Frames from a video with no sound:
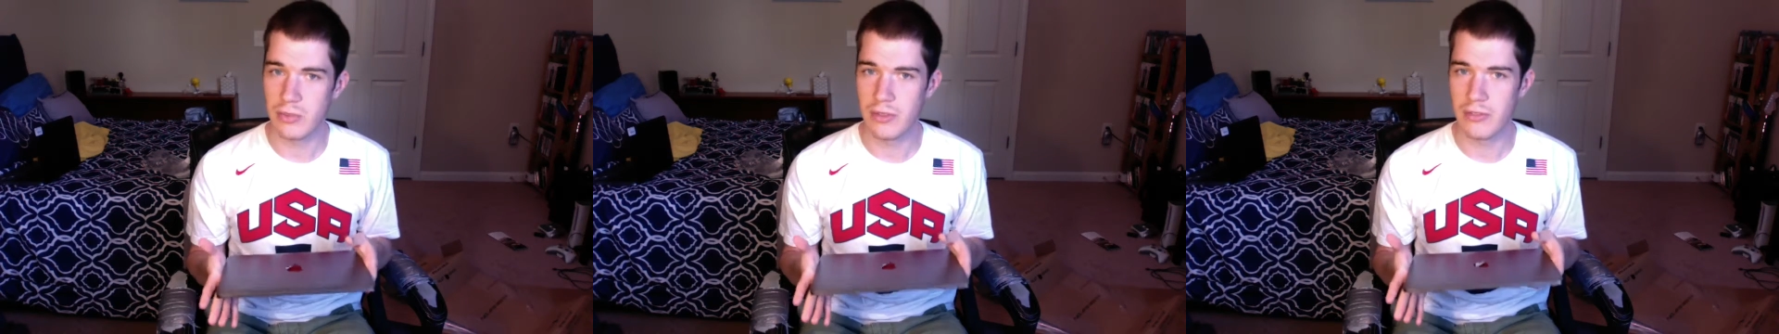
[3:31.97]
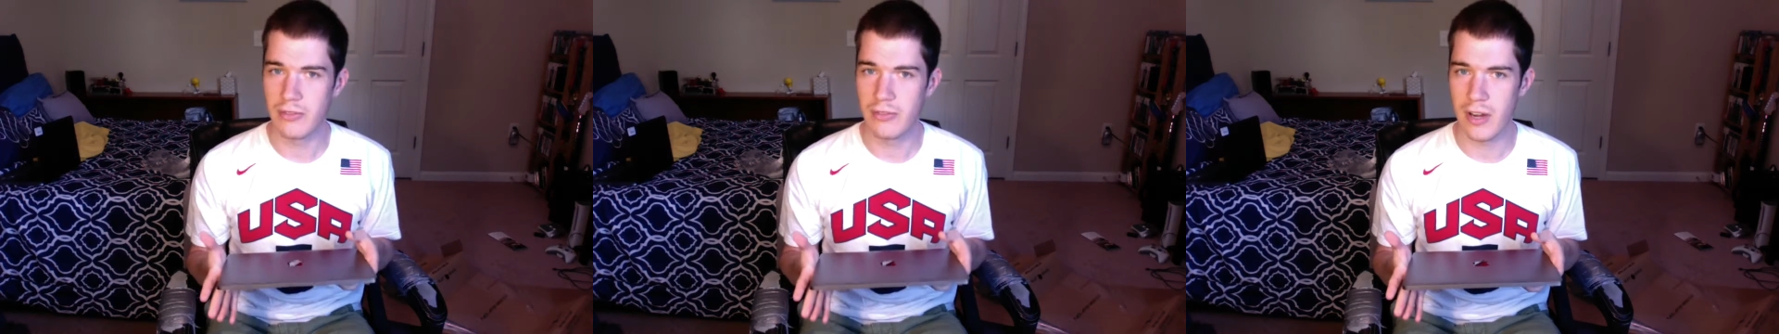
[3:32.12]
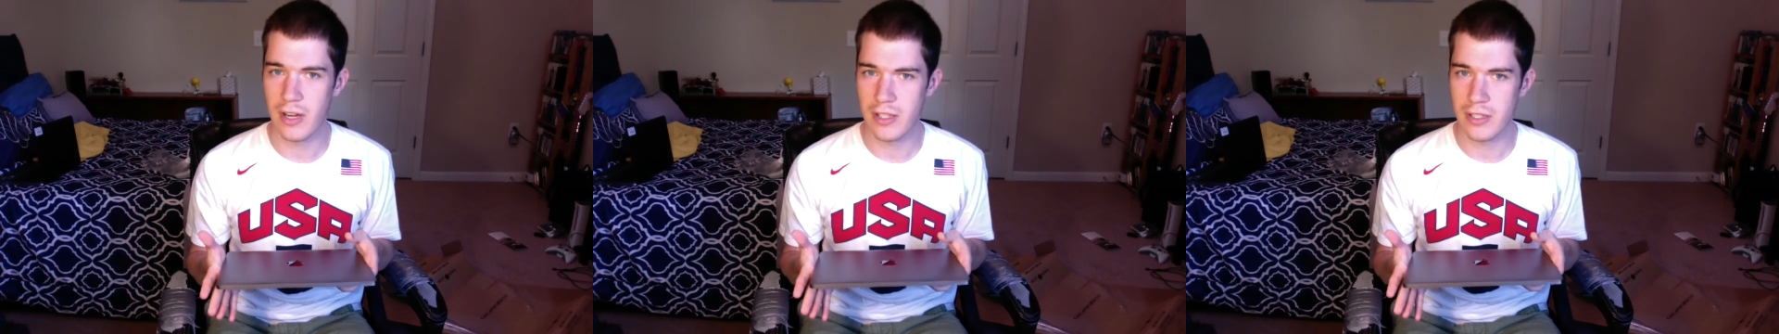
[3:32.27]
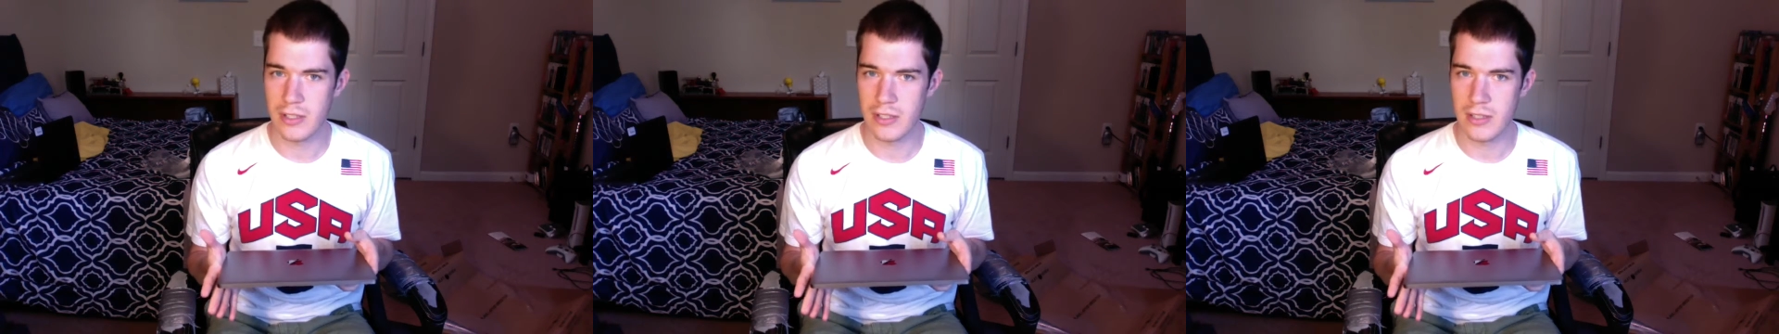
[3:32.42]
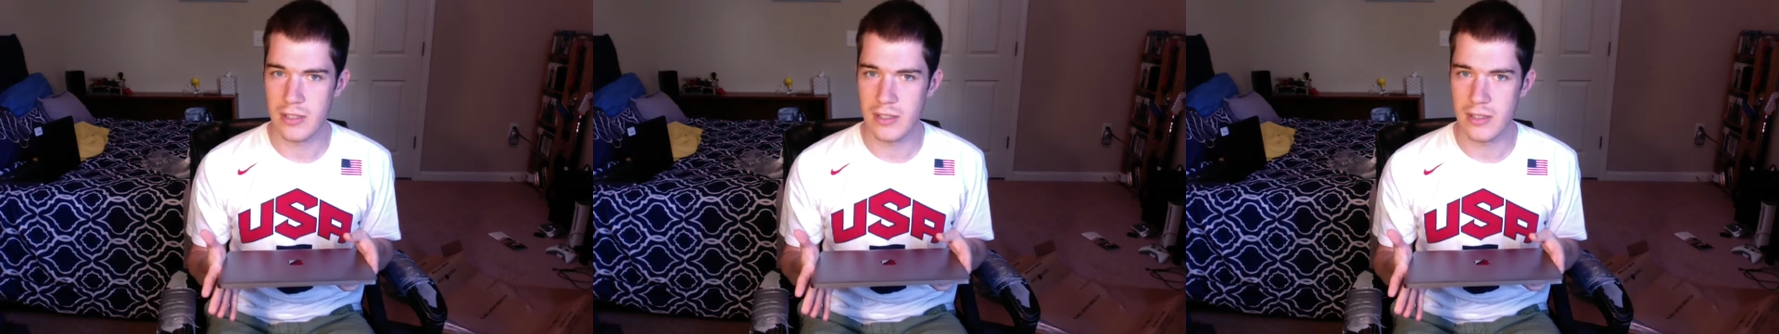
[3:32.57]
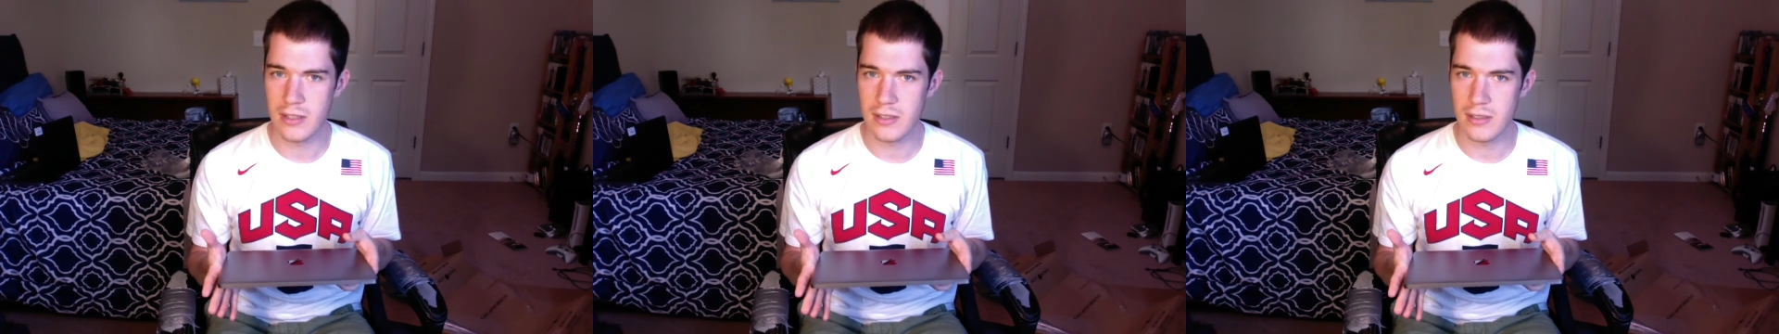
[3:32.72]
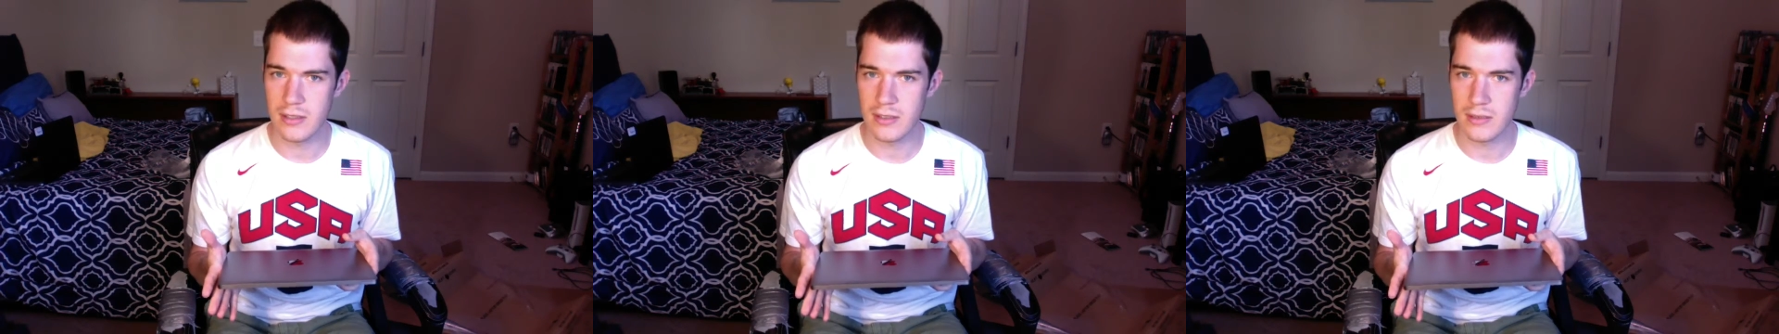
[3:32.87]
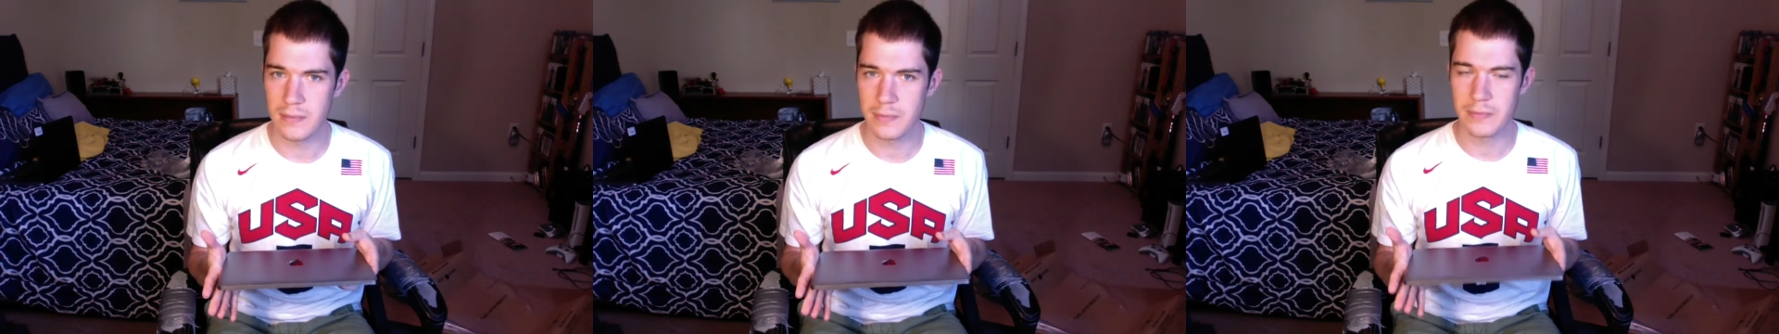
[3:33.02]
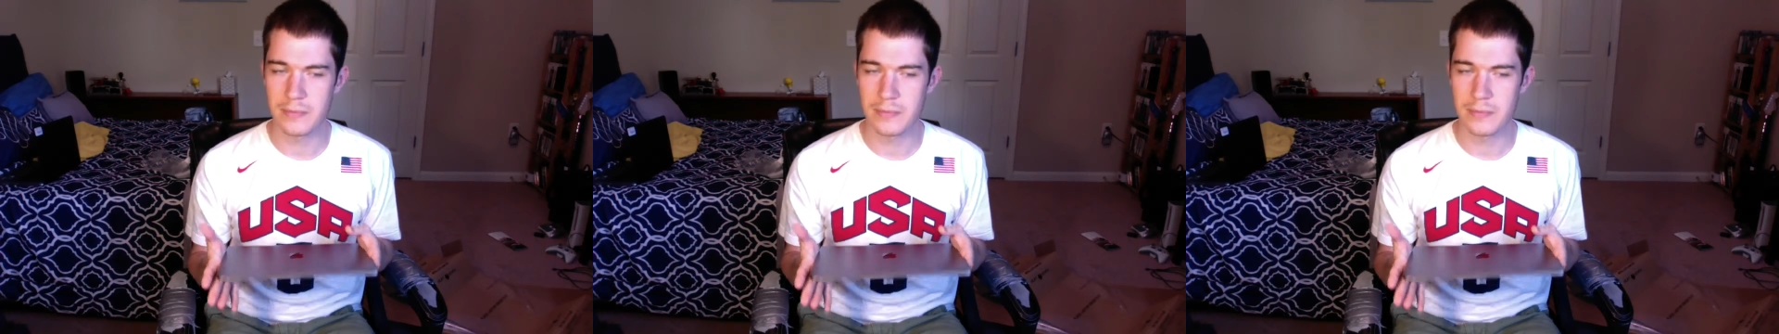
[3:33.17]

refreshed these,